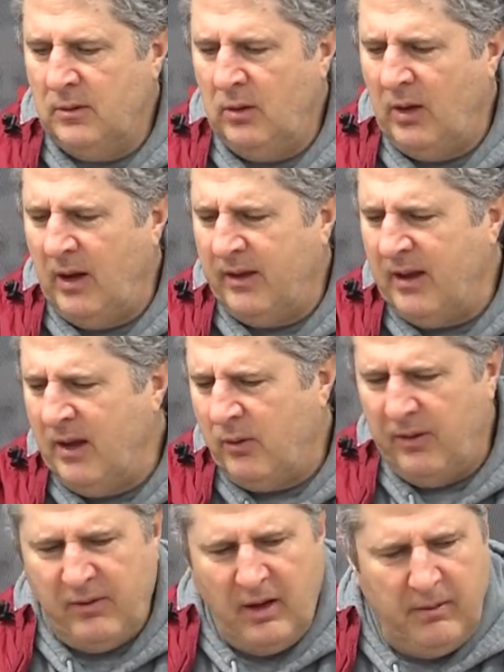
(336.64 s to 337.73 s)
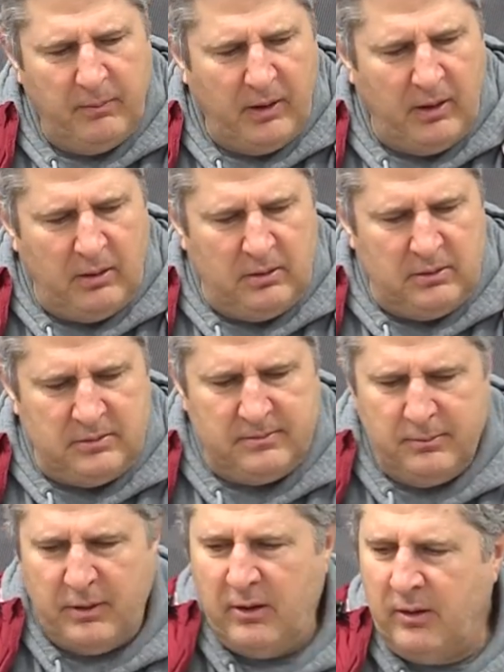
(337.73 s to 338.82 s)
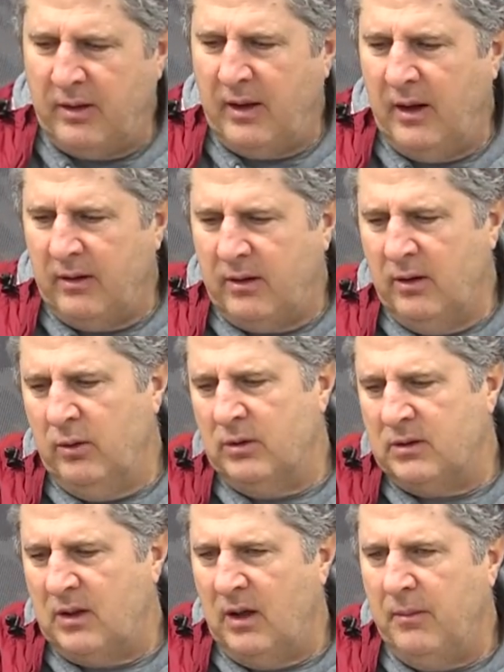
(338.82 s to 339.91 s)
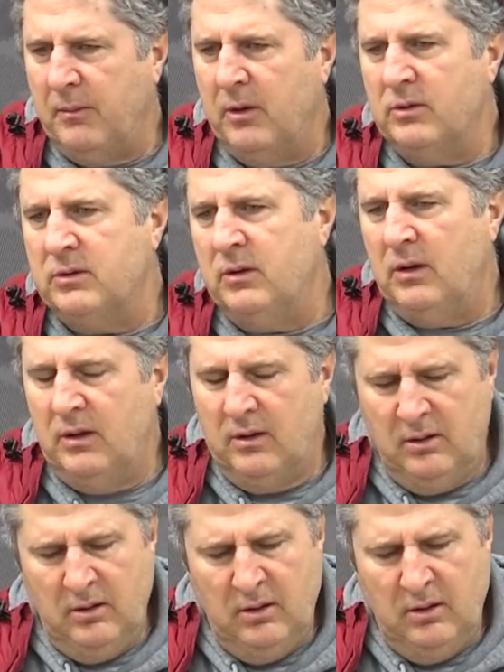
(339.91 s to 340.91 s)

Well, I think we've gotten better at that, too, as time goes on.